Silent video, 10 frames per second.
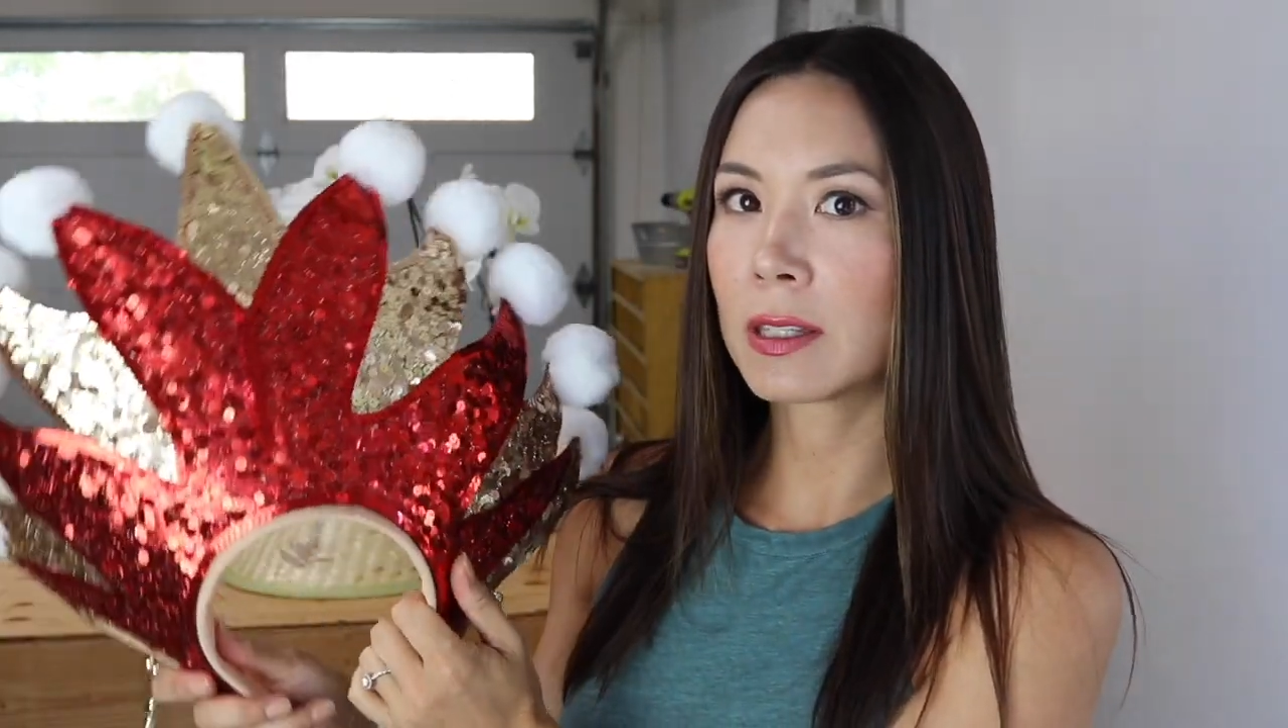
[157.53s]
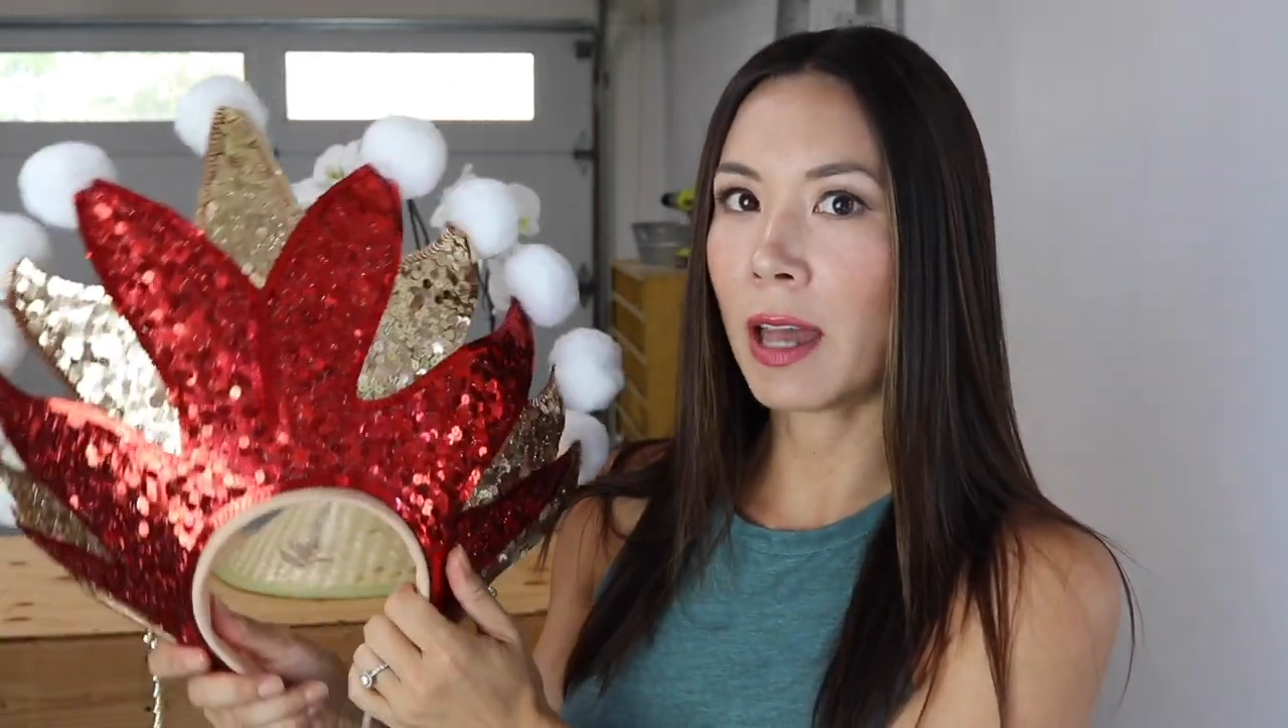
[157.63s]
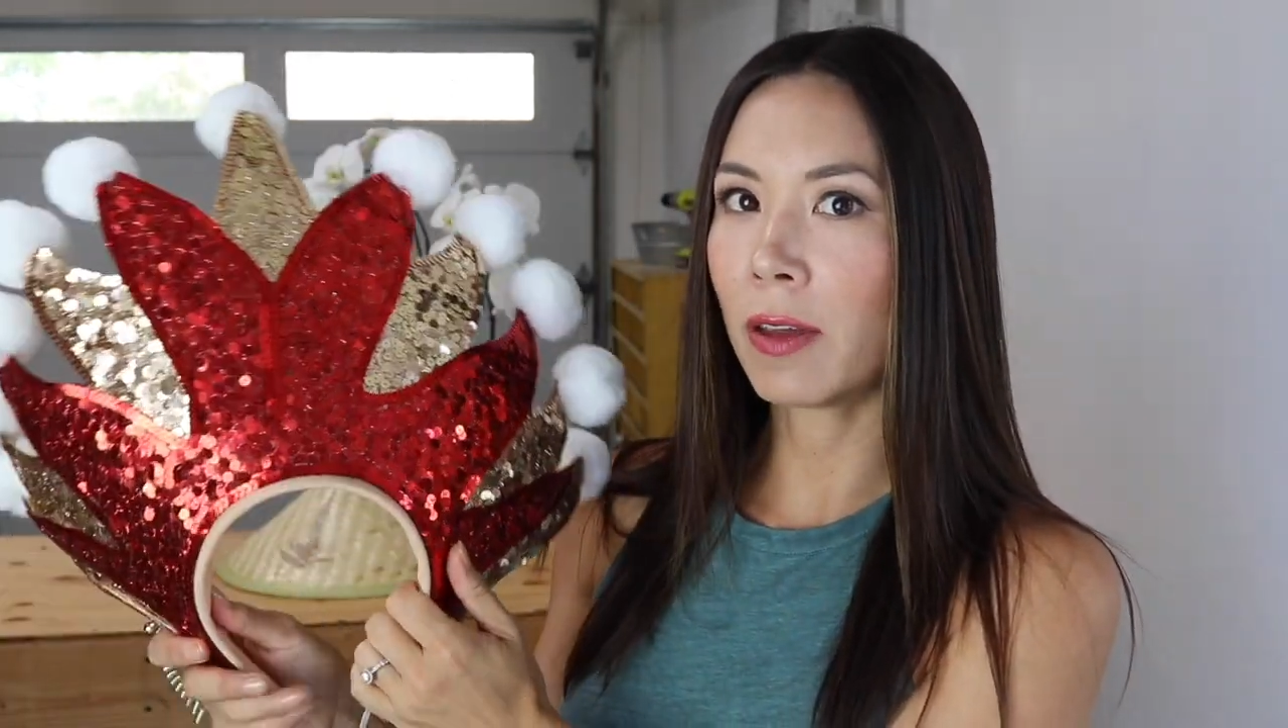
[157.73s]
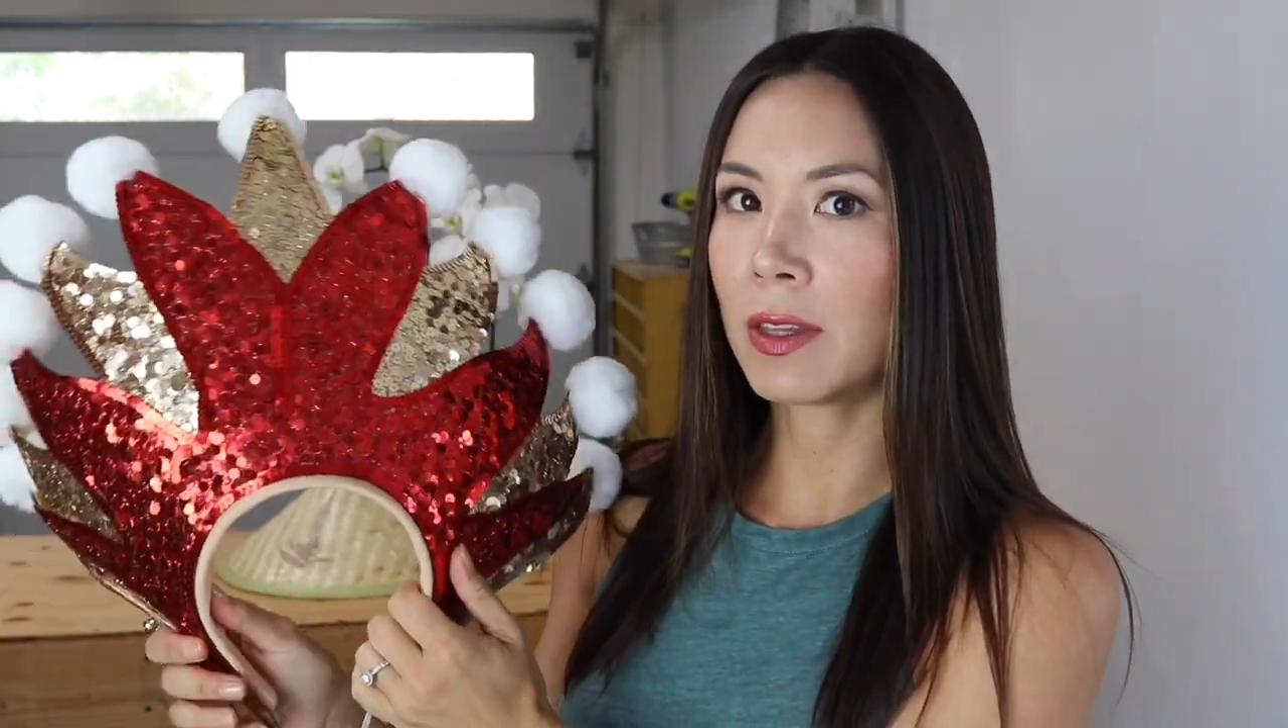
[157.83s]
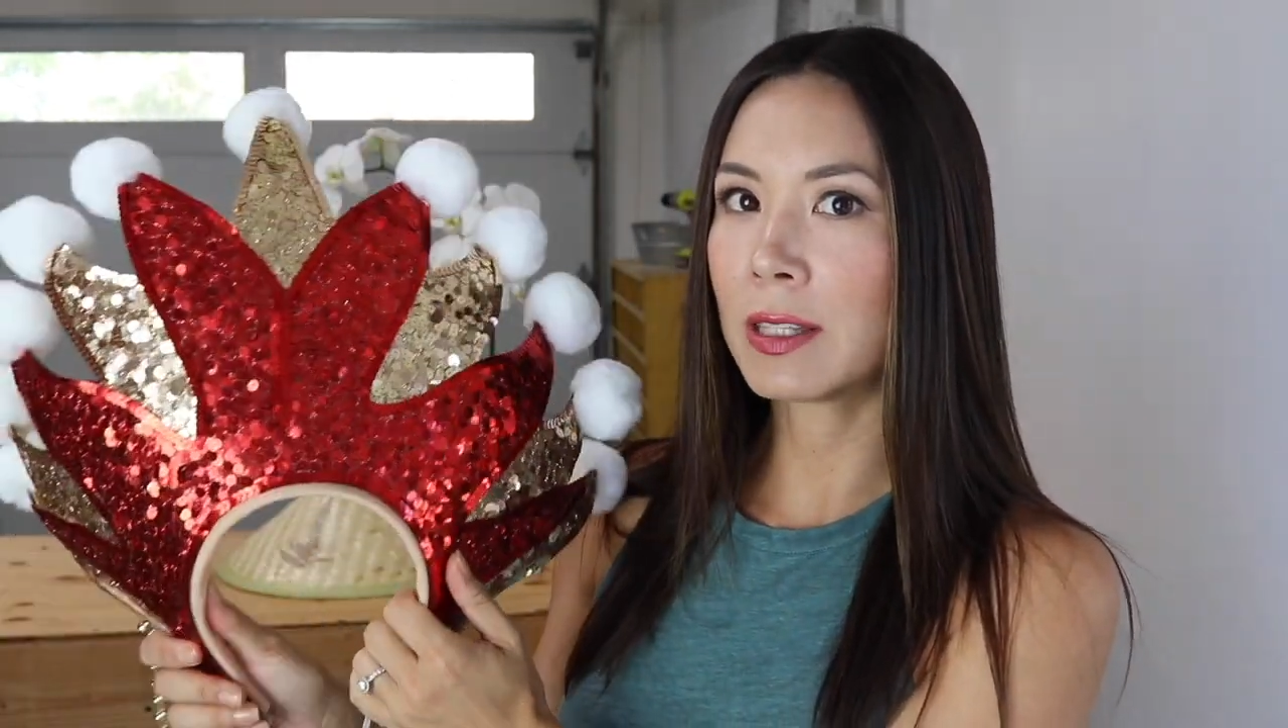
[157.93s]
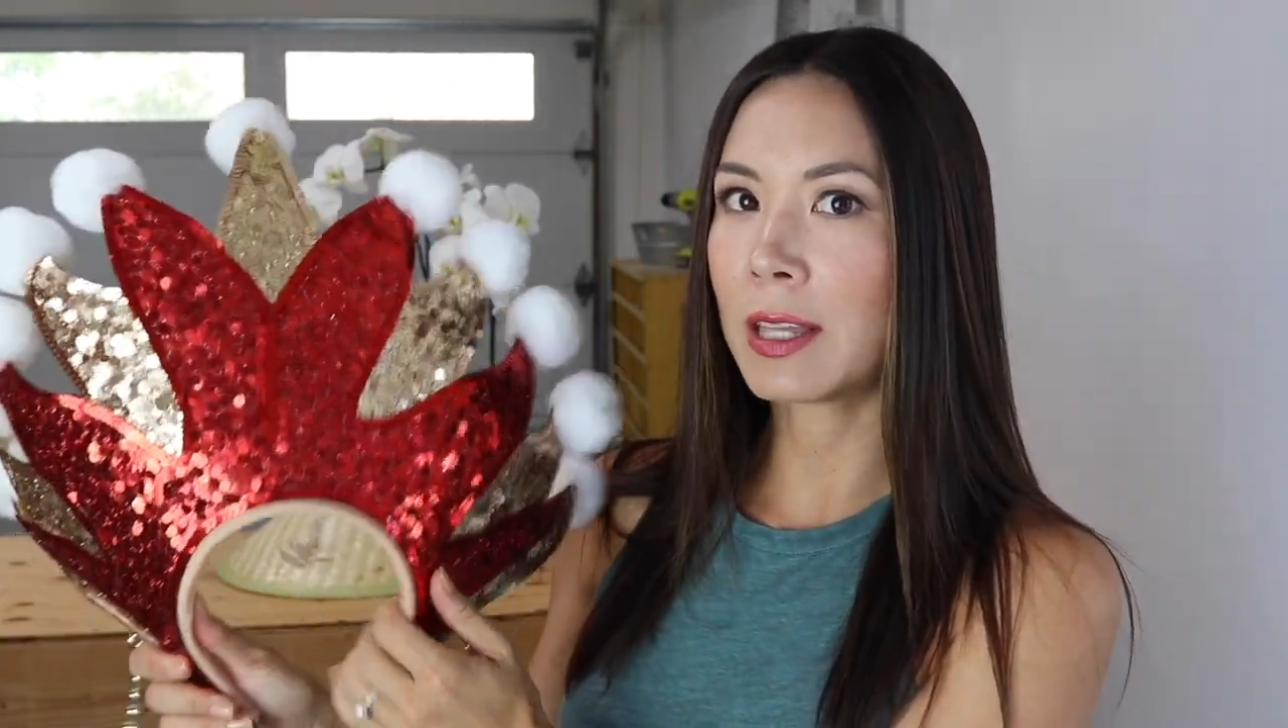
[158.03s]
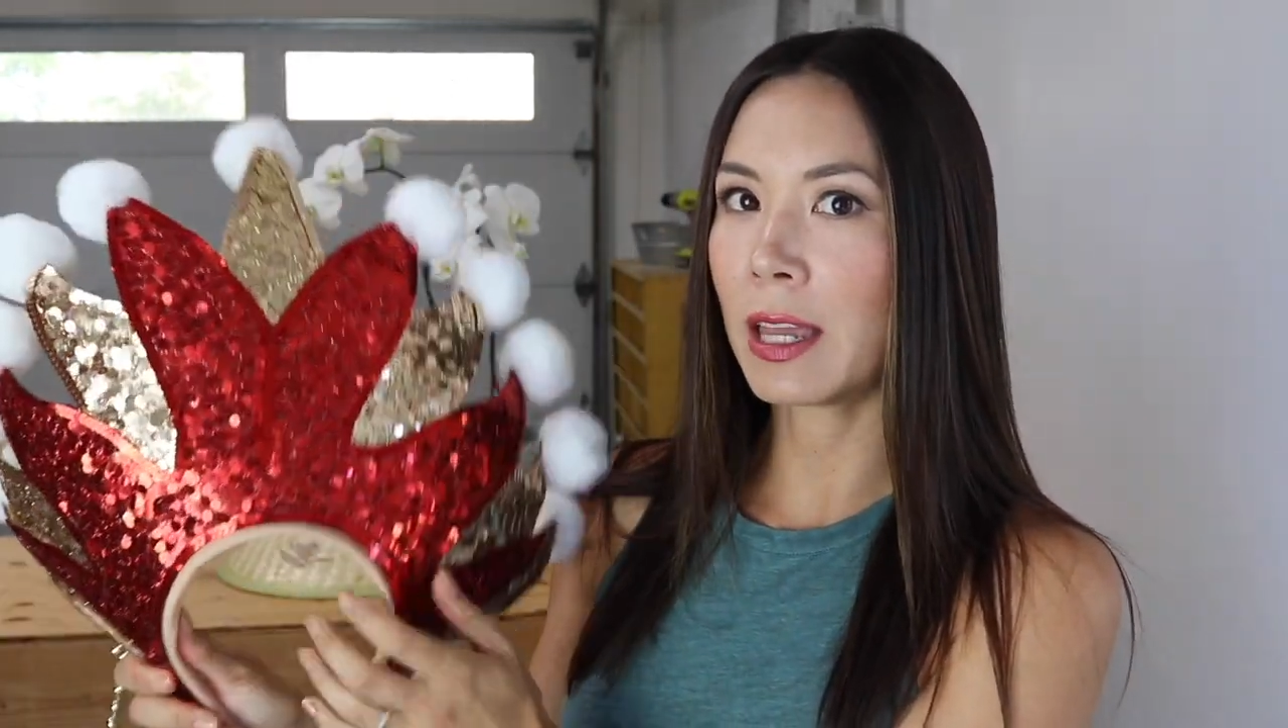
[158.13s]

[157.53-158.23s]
Southeast